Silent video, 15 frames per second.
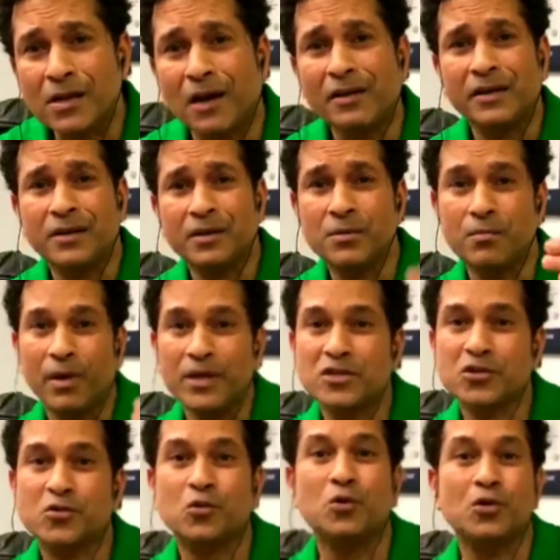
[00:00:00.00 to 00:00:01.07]
started
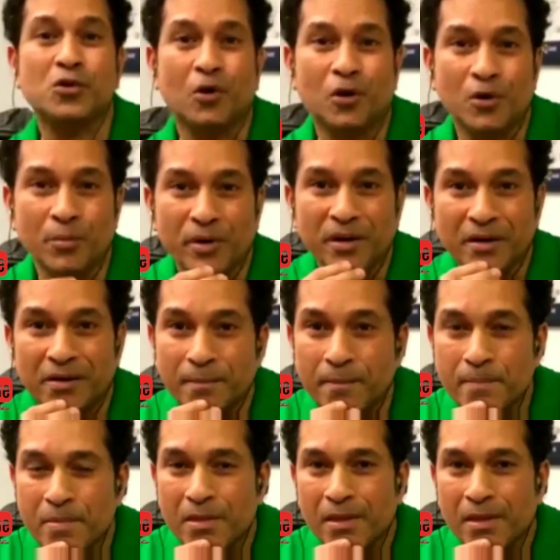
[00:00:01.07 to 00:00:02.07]
my school tournament,